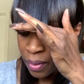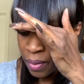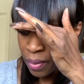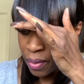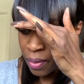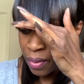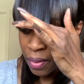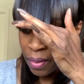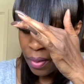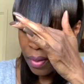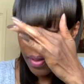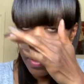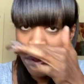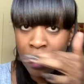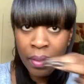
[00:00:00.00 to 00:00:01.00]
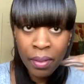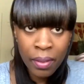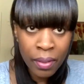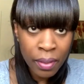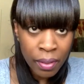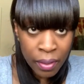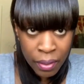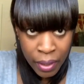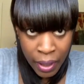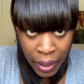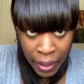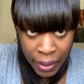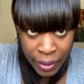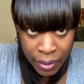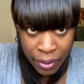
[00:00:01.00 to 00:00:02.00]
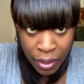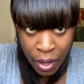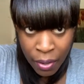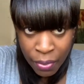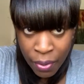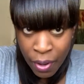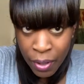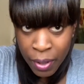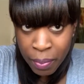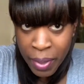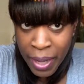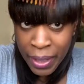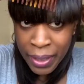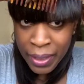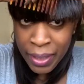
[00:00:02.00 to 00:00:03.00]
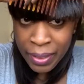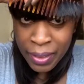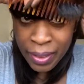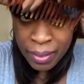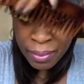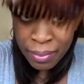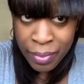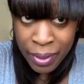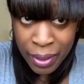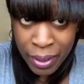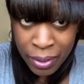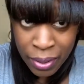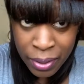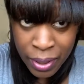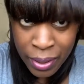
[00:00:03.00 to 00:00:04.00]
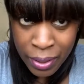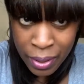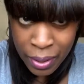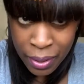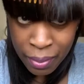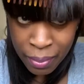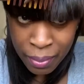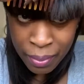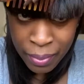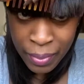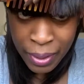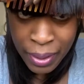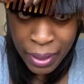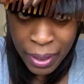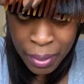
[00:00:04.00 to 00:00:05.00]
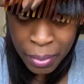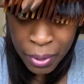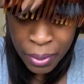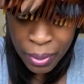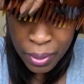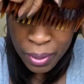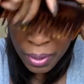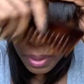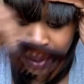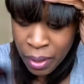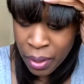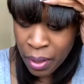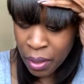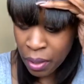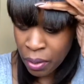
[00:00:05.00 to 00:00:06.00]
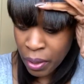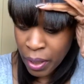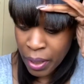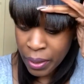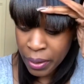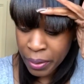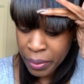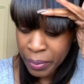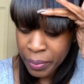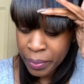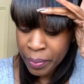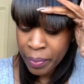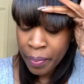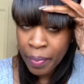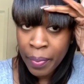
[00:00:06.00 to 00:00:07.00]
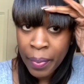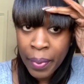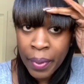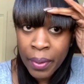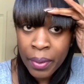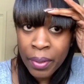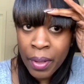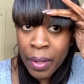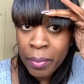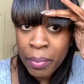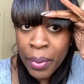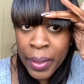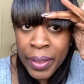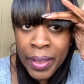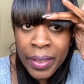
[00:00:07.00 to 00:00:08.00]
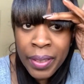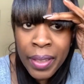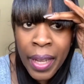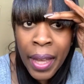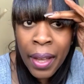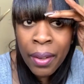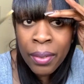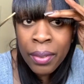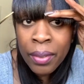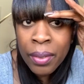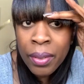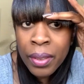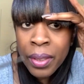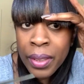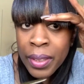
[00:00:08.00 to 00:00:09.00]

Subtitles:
Okay, sorry for all the banging. That's the scissors hitting the table. Okay, so I bring this down. You